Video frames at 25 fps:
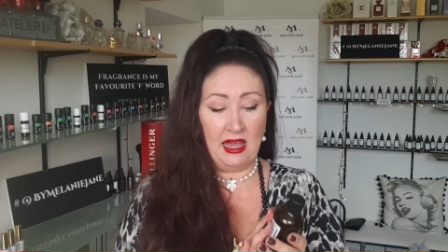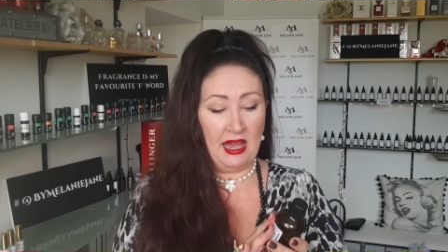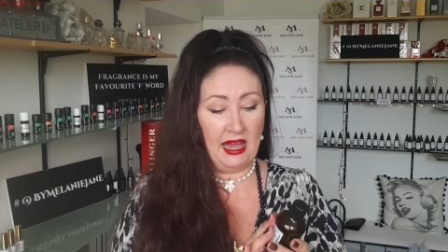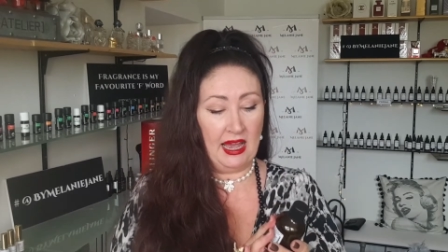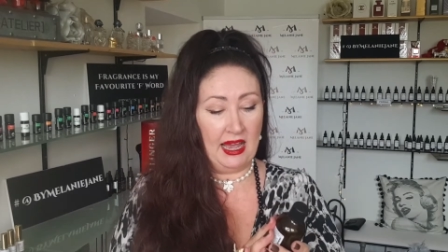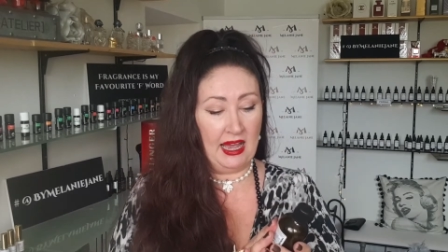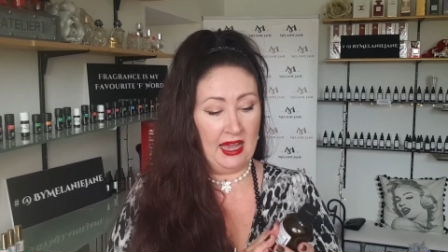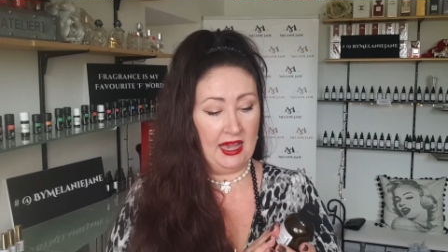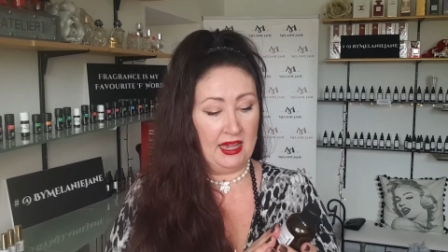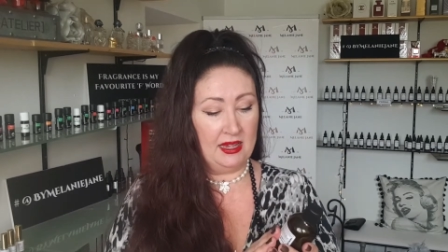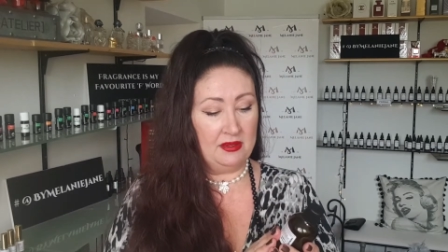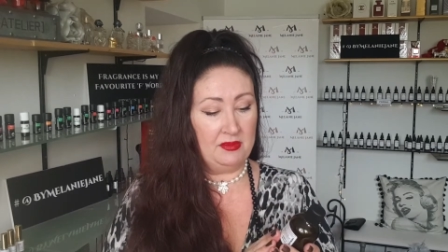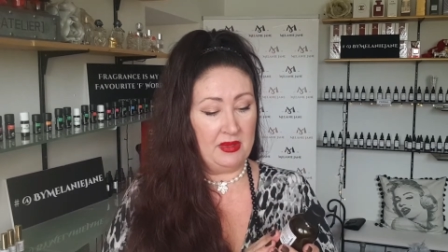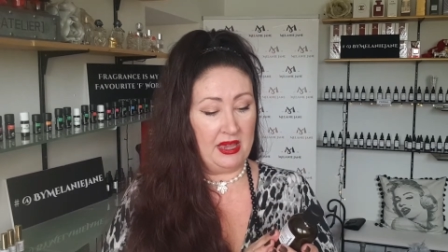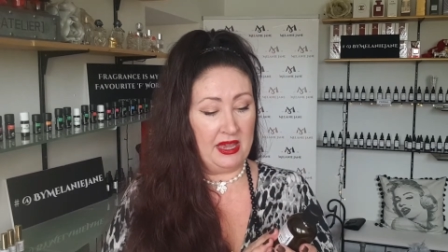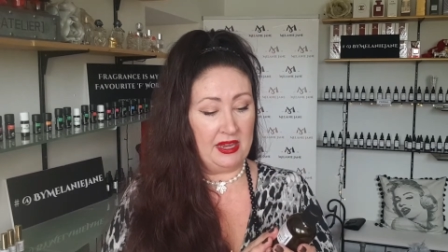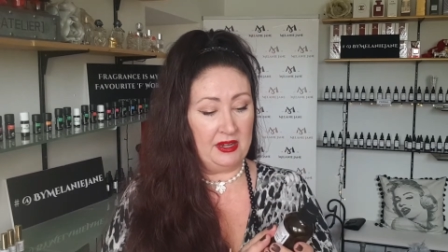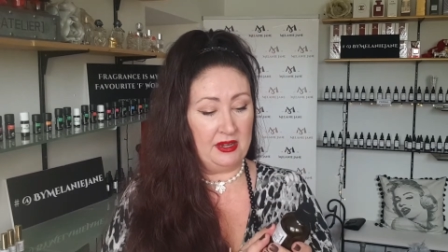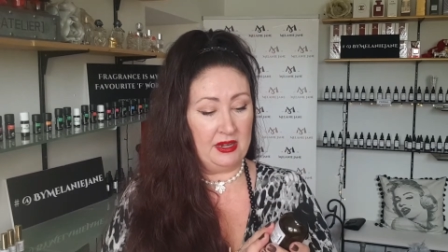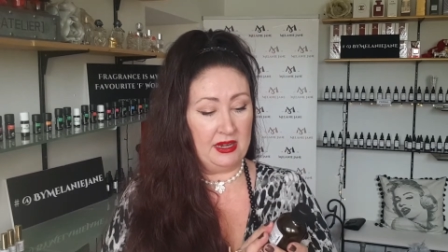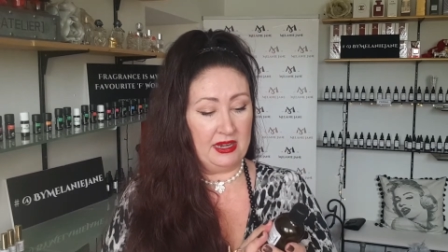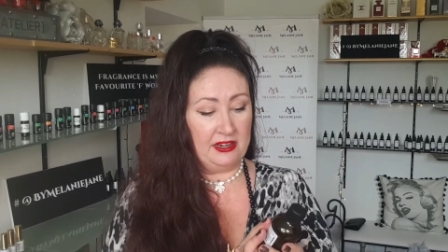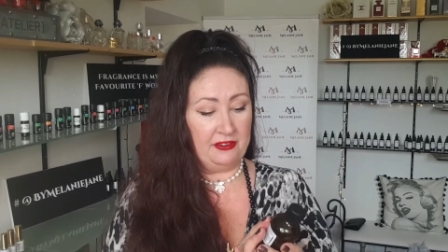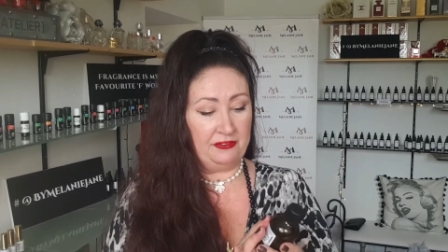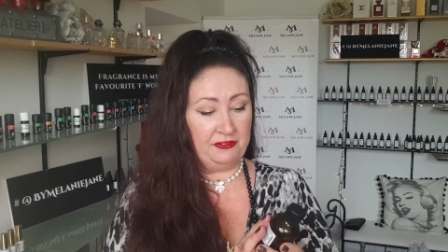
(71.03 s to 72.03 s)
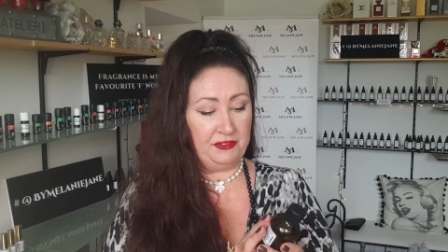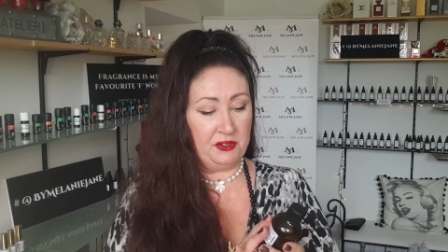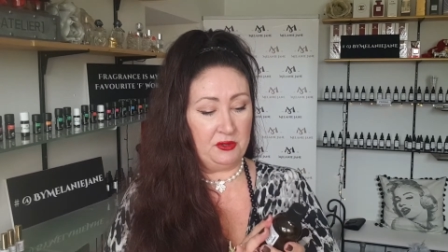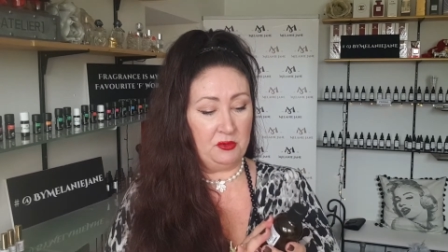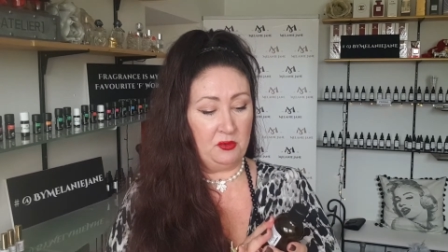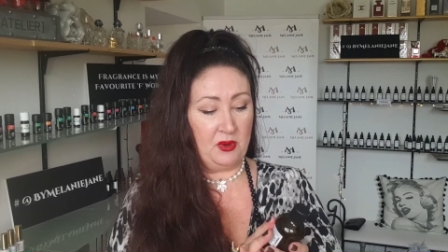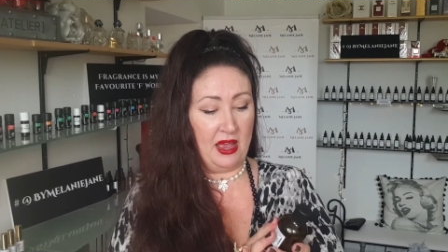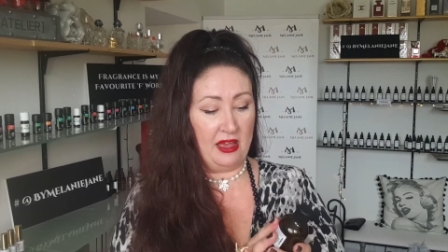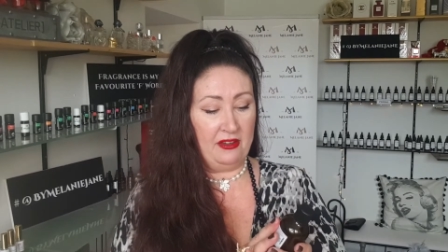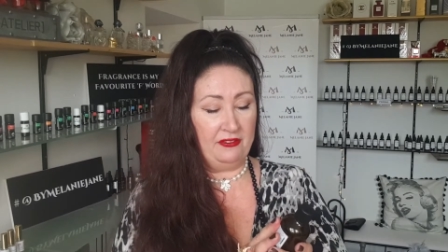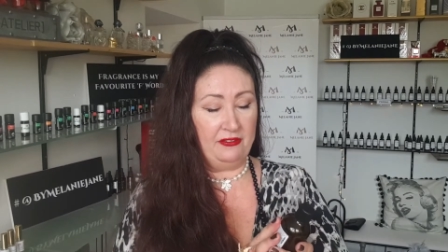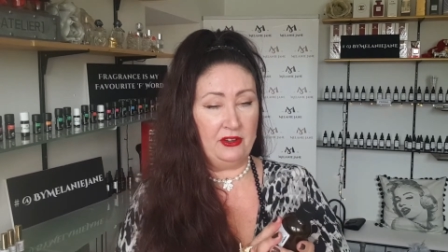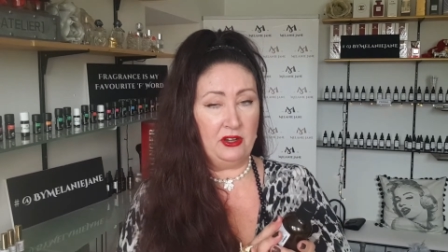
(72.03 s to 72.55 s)
Um, and if you
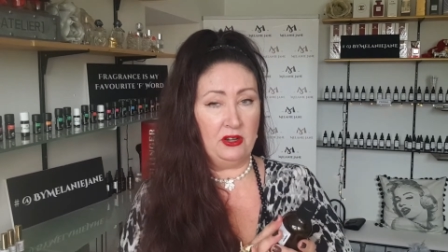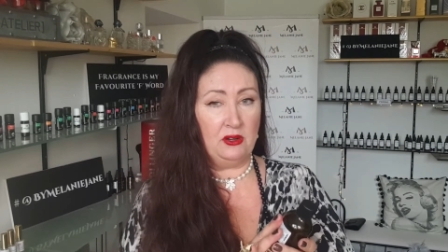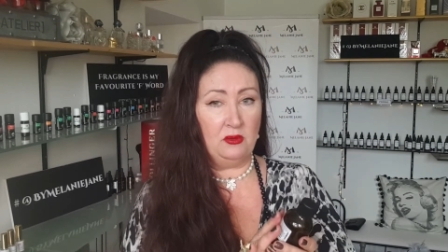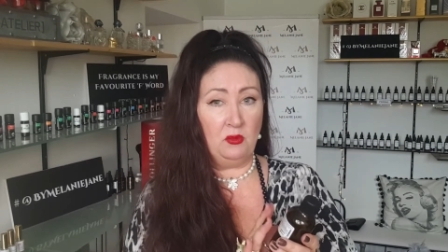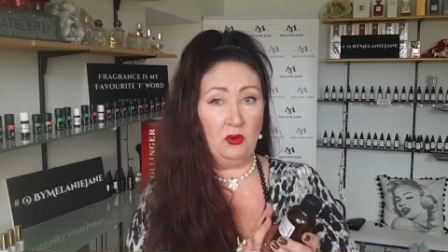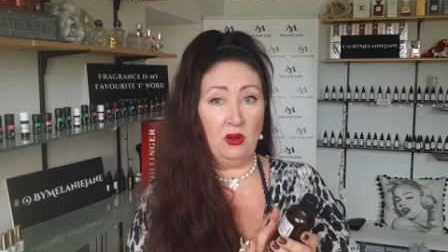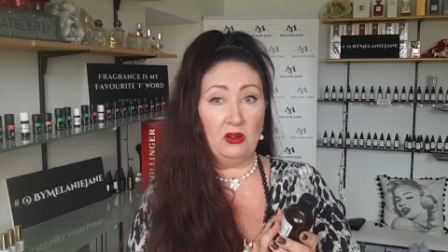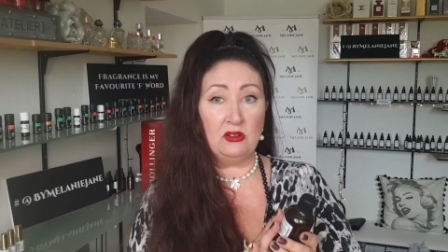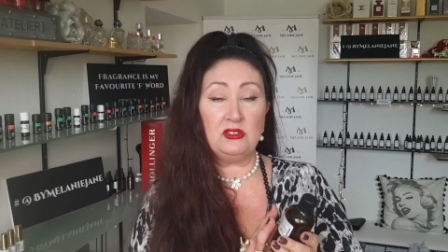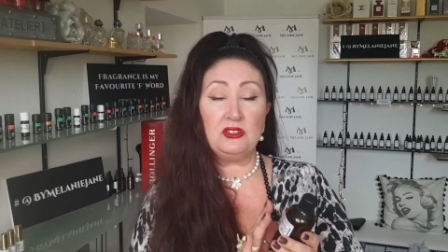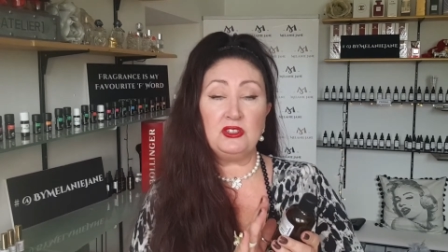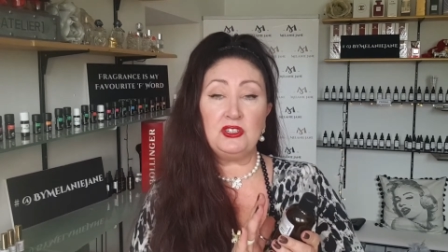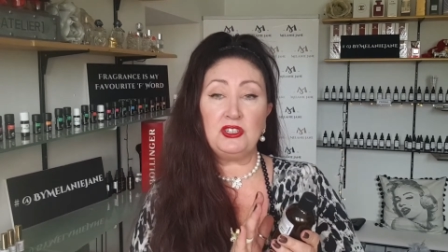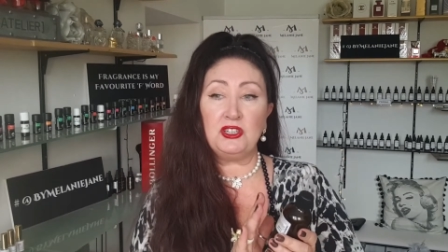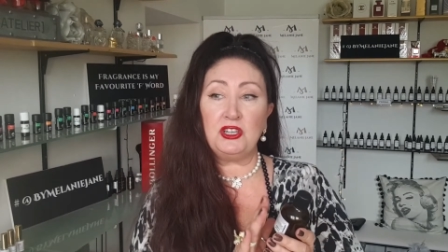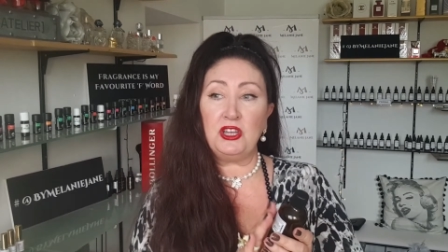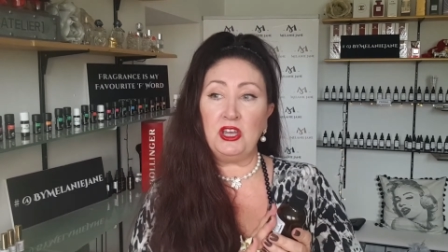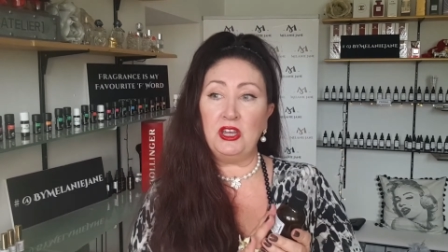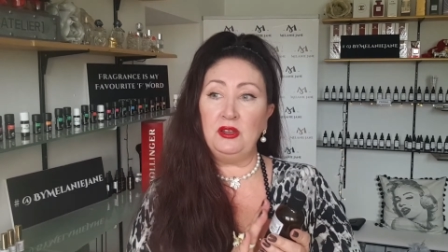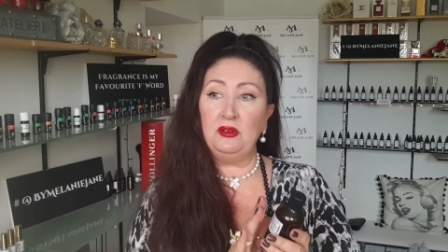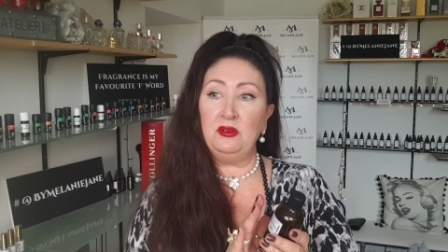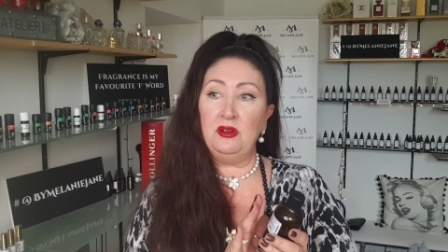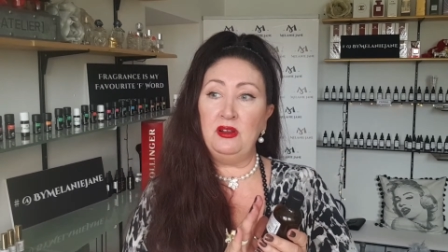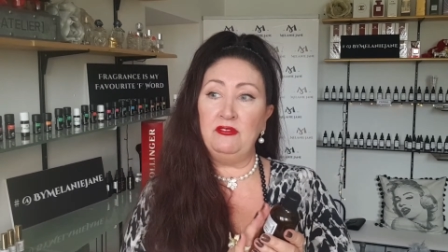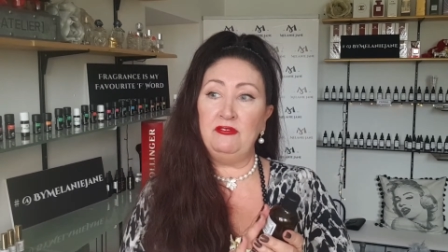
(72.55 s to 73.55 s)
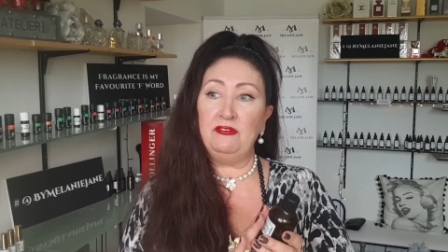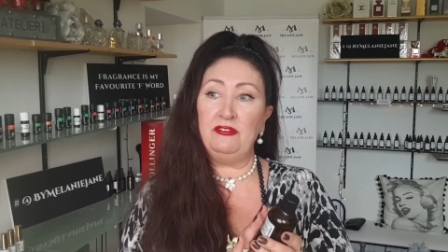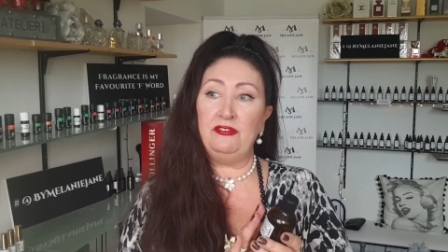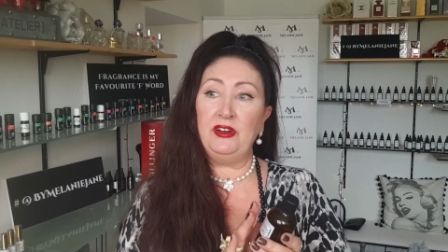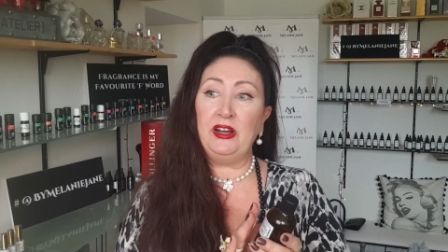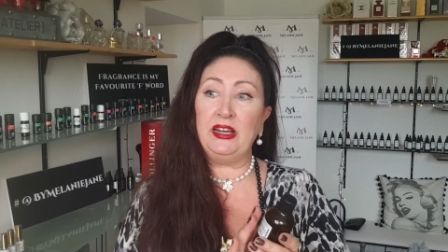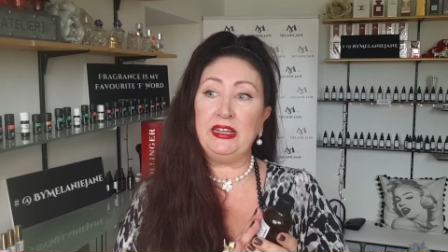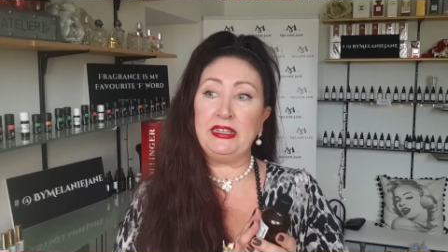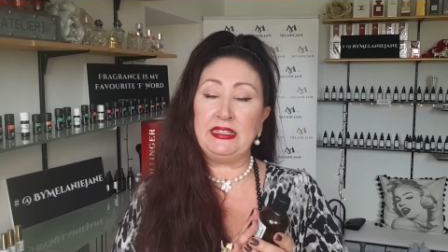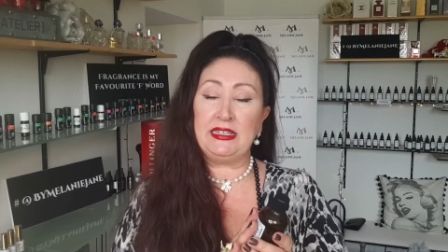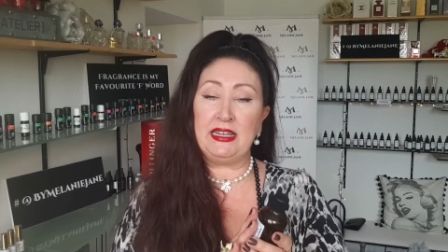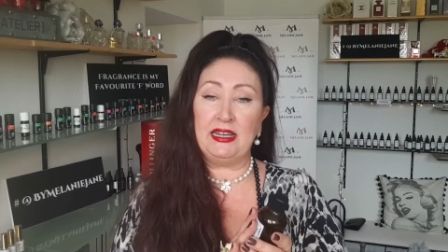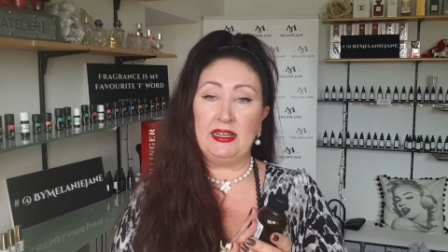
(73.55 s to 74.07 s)
ever want to go and
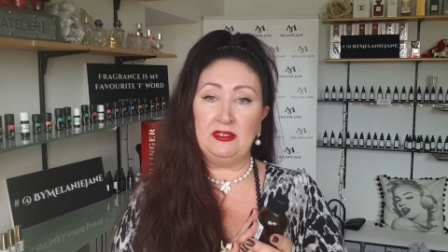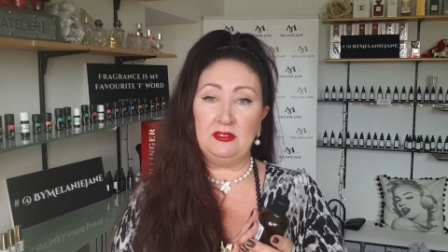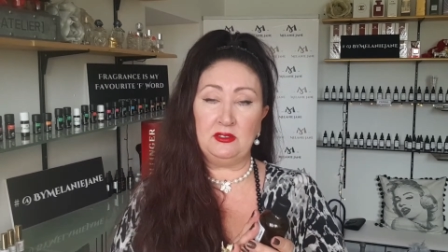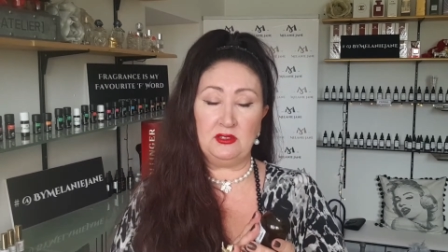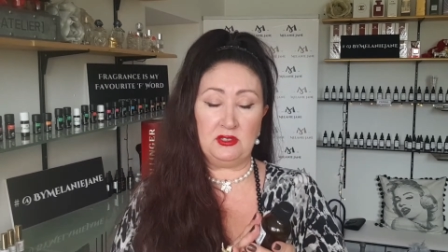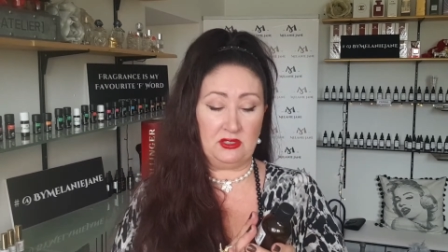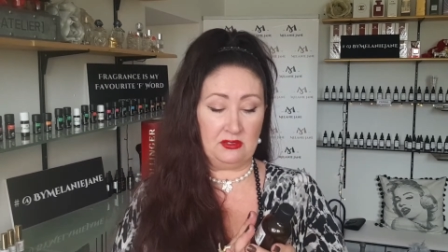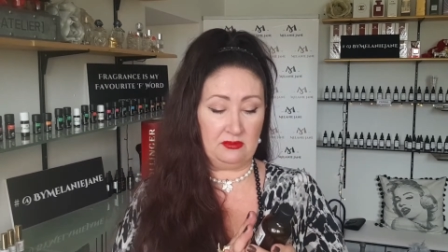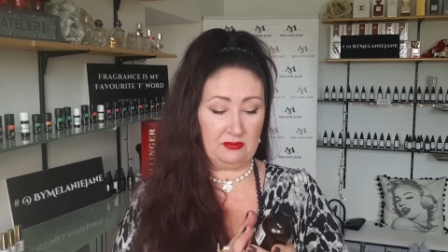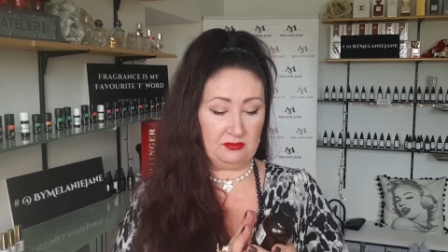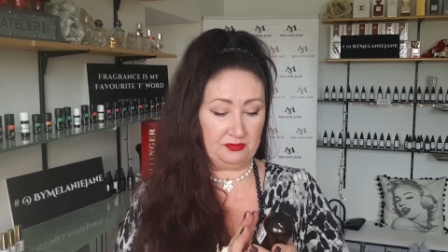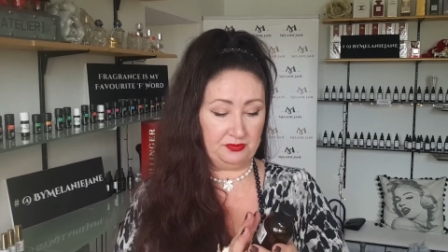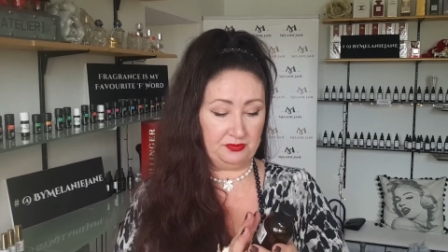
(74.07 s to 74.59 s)
find out